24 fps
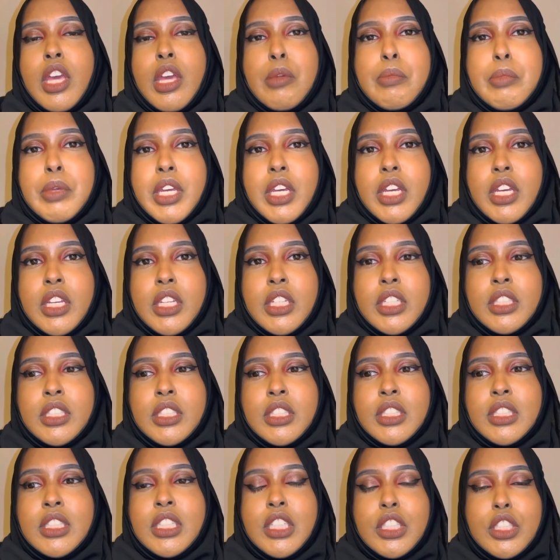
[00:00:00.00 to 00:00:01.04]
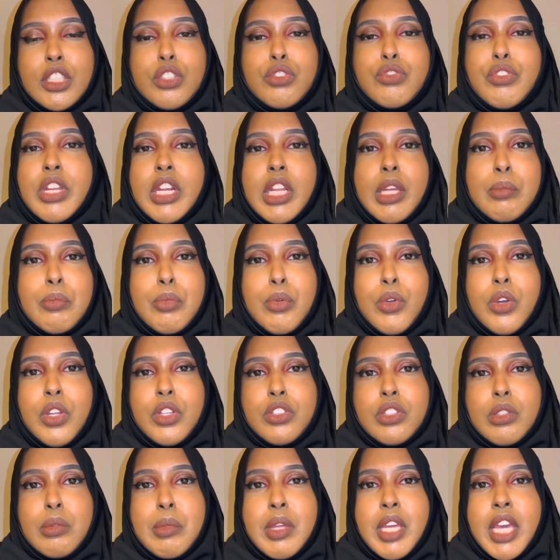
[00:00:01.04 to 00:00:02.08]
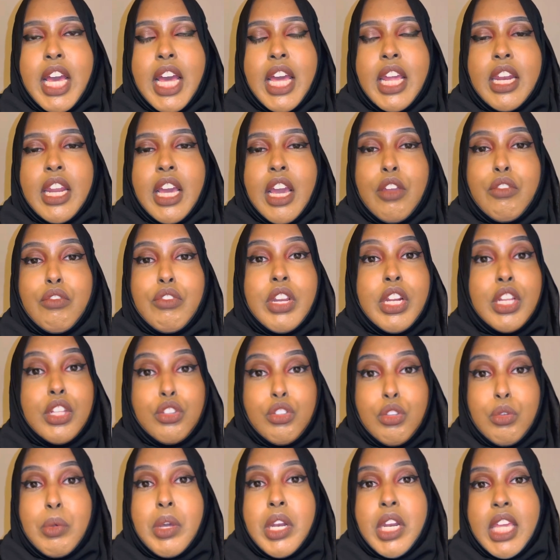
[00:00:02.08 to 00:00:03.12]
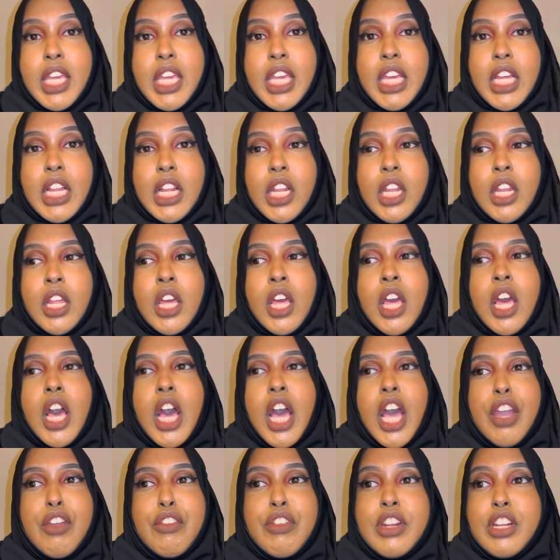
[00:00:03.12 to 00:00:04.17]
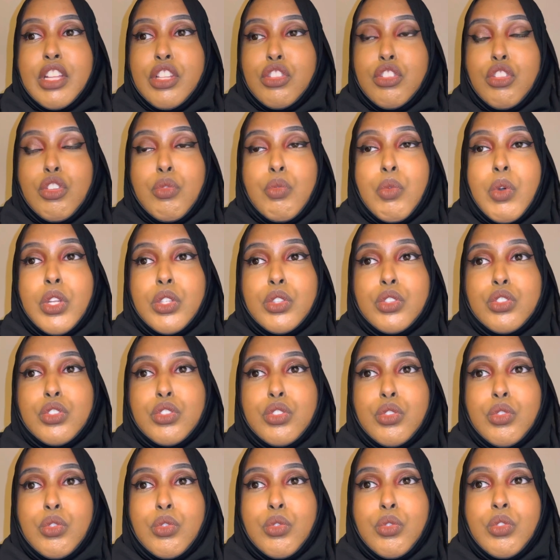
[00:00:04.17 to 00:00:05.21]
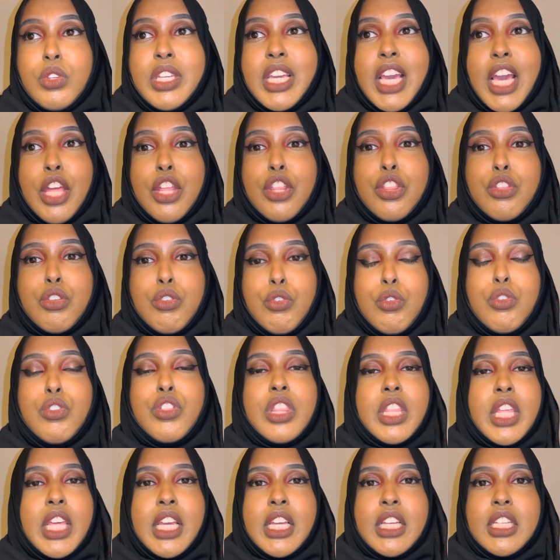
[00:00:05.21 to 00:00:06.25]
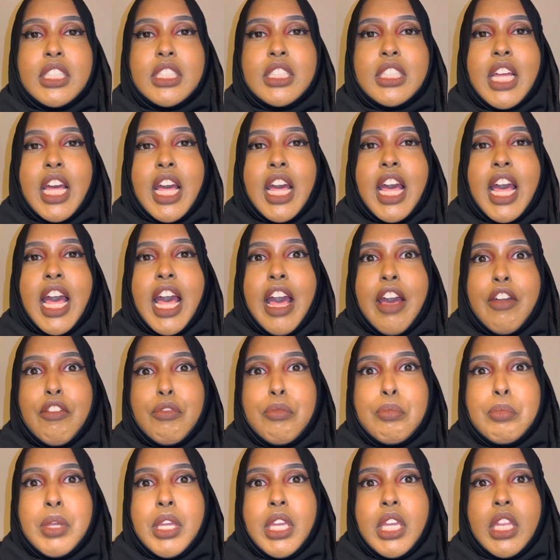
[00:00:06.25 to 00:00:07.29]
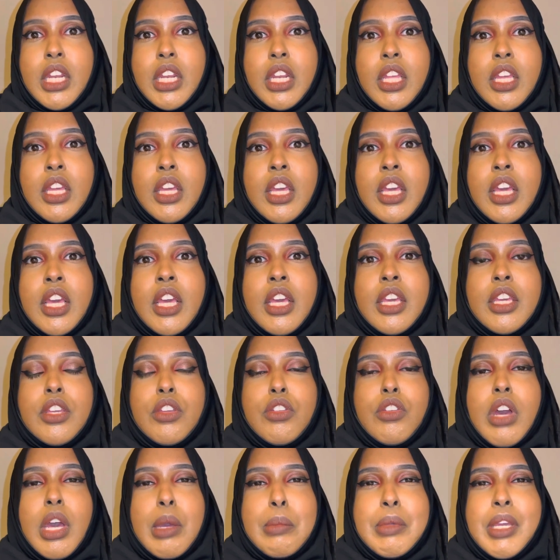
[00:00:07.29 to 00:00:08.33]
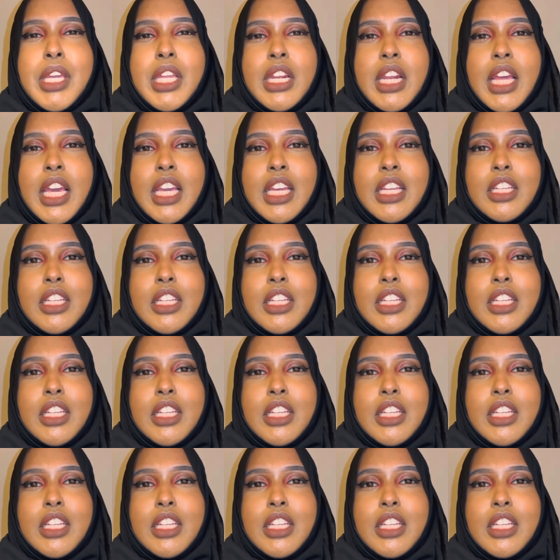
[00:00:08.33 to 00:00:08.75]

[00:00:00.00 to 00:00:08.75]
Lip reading: Because this is really important to me, and I really do want to heal. I really do want to get through things that have been, you know what I mean, like,